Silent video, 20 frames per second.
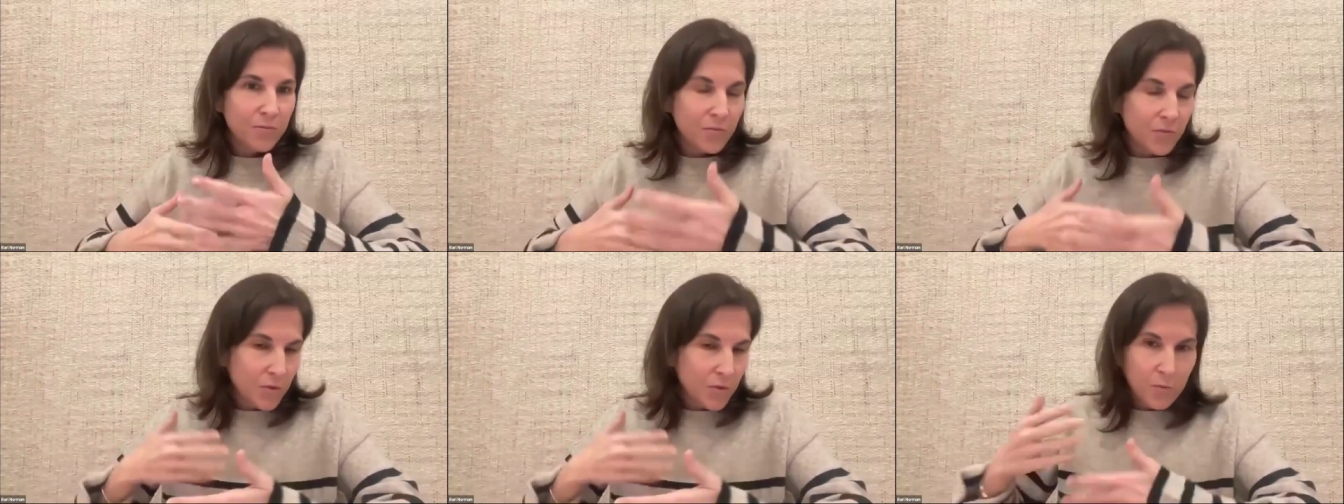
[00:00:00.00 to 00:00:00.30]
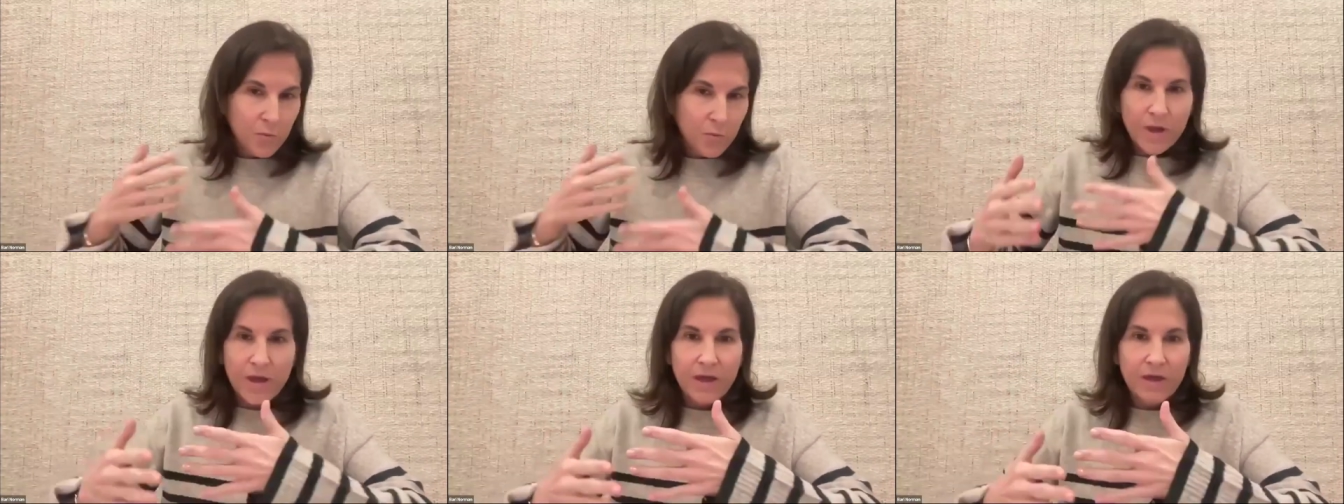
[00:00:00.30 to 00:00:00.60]
the
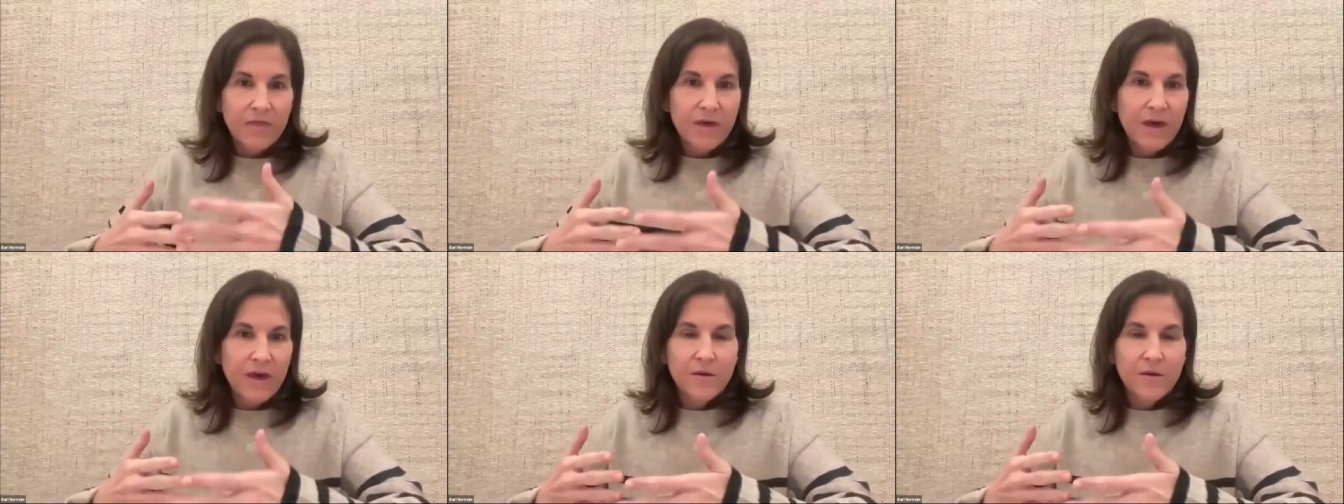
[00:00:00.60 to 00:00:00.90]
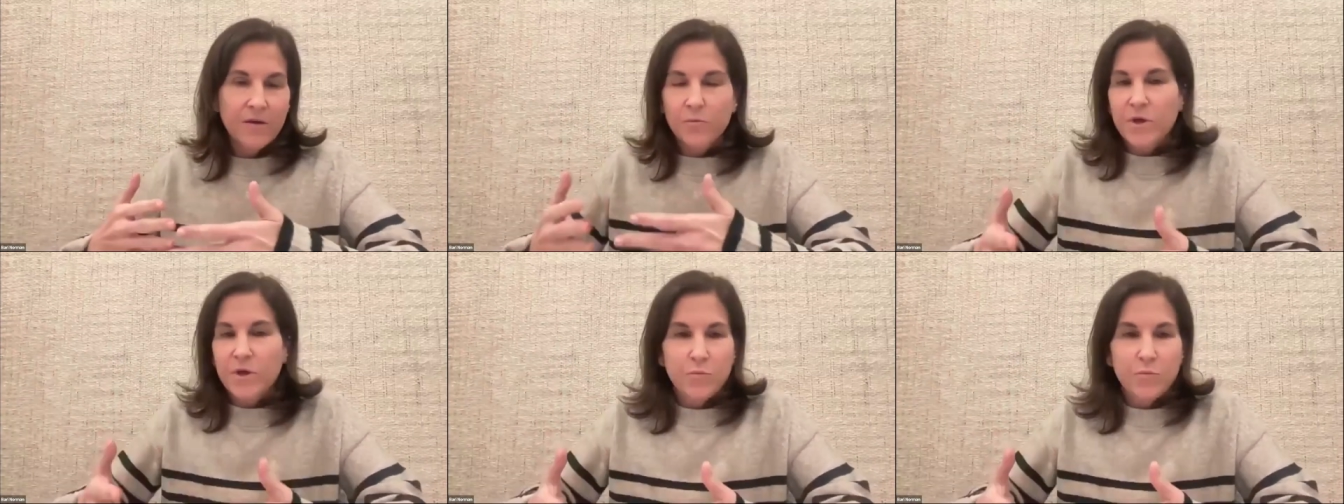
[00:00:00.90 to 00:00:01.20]
way that
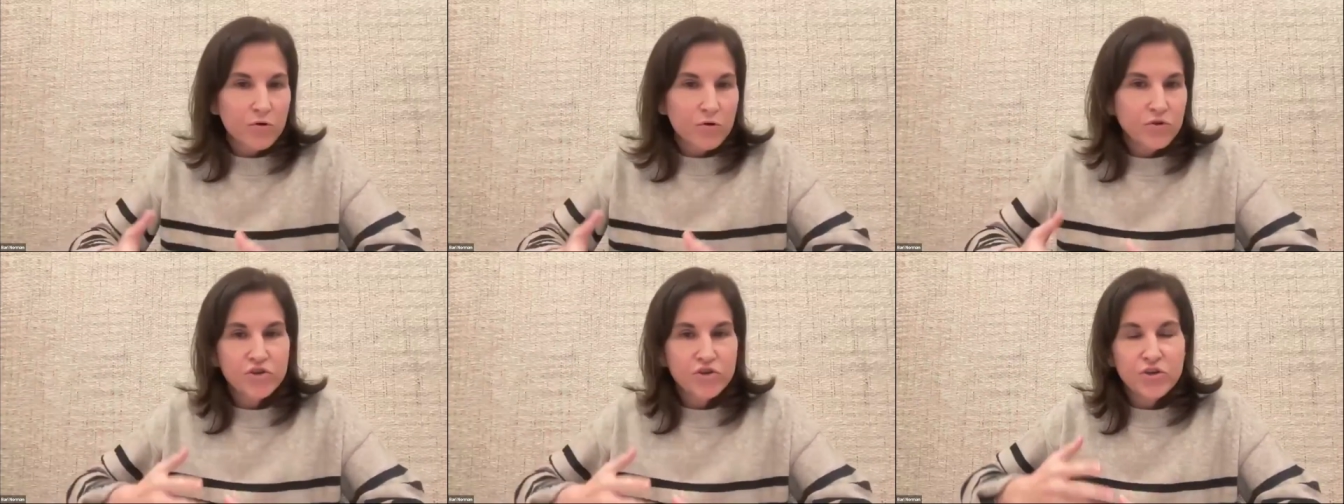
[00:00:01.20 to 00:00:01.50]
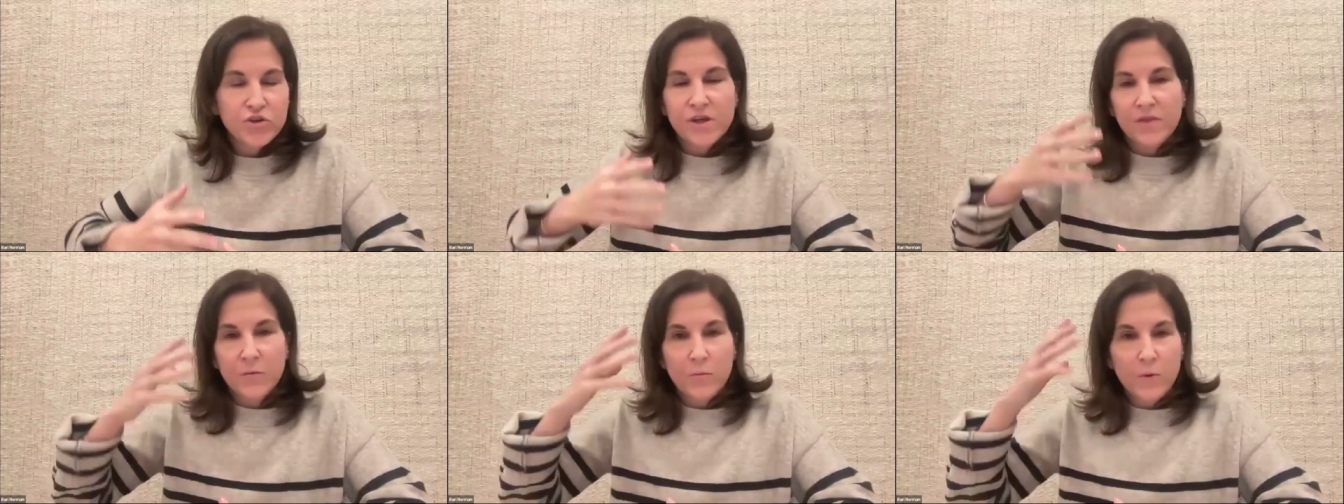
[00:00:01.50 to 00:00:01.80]
we approach it
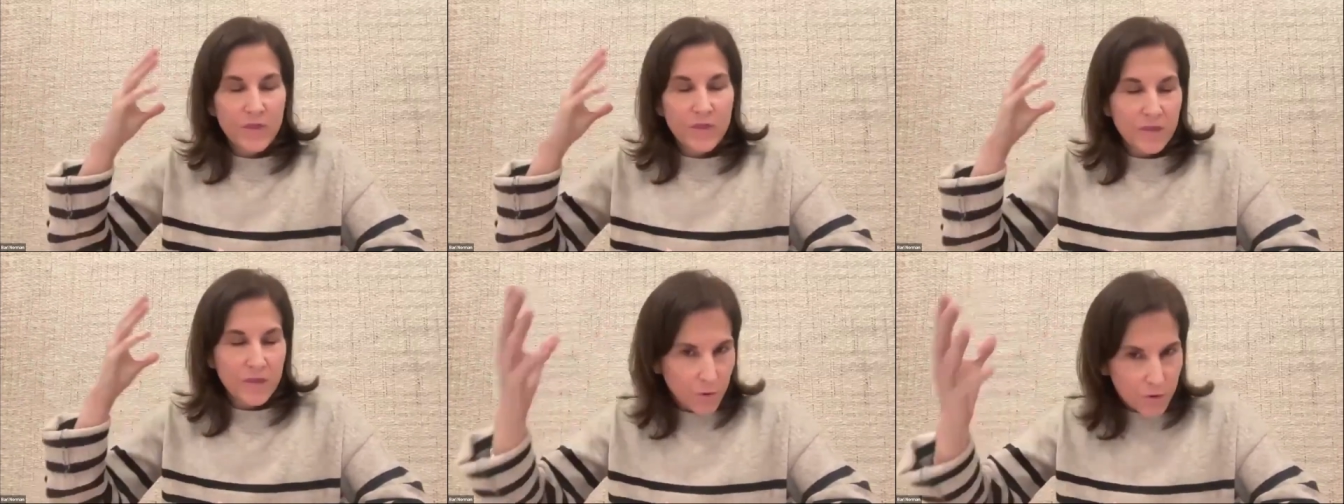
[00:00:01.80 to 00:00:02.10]
and the way that